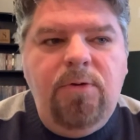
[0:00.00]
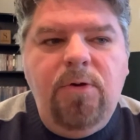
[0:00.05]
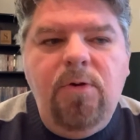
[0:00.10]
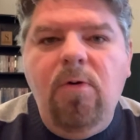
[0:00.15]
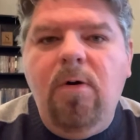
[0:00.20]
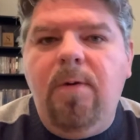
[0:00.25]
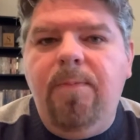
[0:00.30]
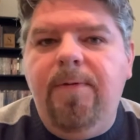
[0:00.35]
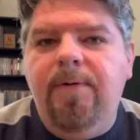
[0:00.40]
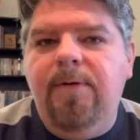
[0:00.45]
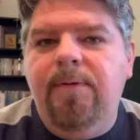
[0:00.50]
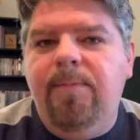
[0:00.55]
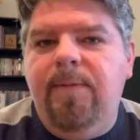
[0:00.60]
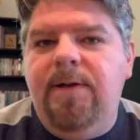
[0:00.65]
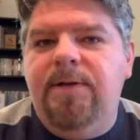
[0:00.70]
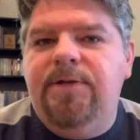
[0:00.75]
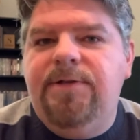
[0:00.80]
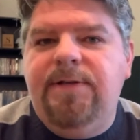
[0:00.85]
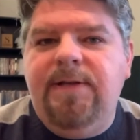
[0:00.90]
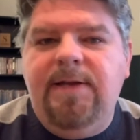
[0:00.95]
you are pretty
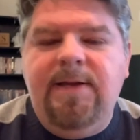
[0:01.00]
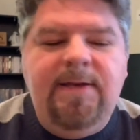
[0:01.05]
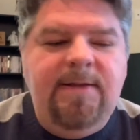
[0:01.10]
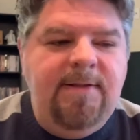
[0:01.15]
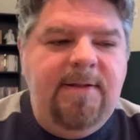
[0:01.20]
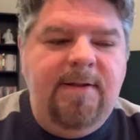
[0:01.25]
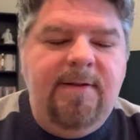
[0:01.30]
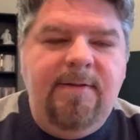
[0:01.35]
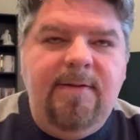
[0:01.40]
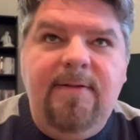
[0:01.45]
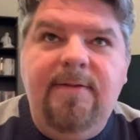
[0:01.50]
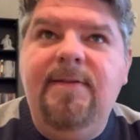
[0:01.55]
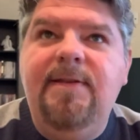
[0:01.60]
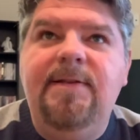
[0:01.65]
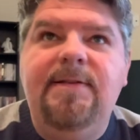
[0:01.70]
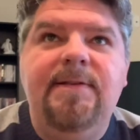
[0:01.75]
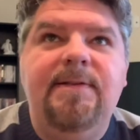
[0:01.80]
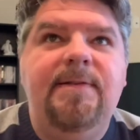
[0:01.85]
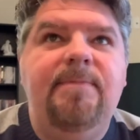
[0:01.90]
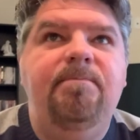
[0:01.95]
much saying that
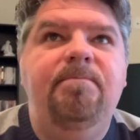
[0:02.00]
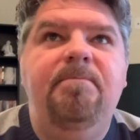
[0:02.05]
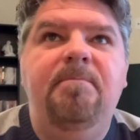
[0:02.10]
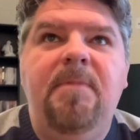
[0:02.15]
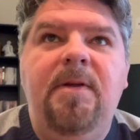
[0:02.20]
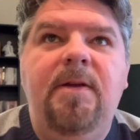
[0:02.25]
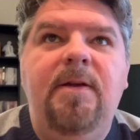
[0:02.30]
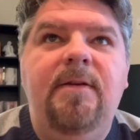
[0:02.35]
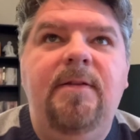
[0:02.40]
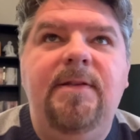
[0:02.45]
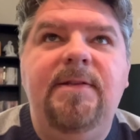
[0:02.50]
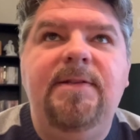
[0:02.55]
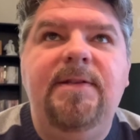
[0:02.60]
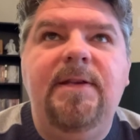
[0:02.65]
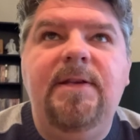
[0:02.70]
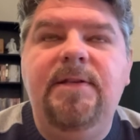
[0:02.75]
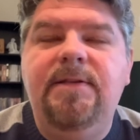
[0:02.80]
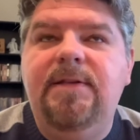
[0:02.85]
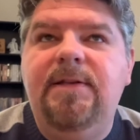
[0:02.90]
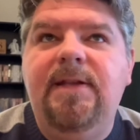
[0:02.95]
the
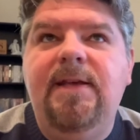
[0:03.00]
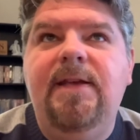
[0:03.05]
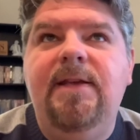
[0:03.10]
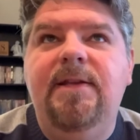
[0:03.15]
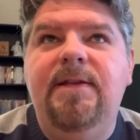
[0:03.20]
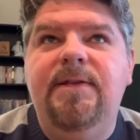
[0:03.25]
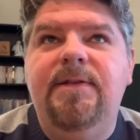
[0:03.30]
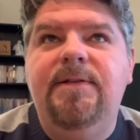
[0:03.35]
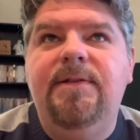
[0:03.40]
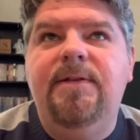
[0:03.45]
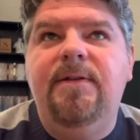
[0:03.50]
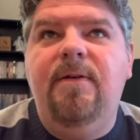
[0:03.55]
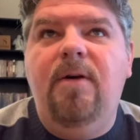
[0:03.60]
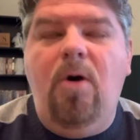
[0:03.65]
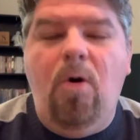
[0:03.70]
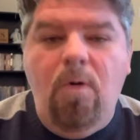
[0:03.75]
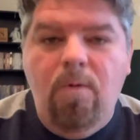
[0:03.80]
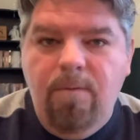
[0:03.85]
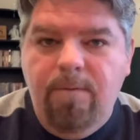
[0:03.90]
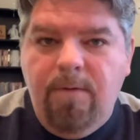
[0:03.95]
season is
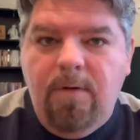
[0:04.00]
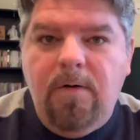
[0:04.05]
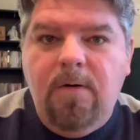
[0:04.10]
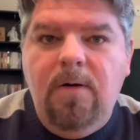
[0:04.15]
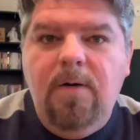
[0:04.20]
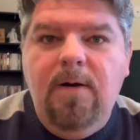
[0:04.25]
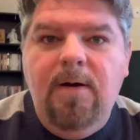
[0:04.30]
over.